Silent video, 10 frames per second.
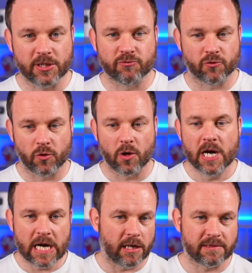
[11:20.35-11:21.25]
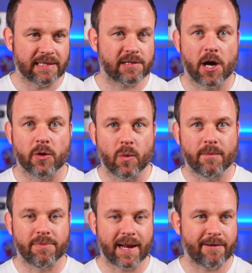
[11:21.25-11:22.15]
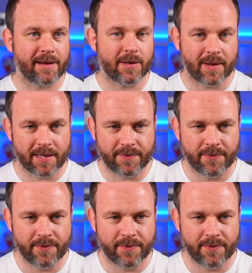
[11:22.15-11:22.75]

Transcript: draw, I'll discard one player anyway.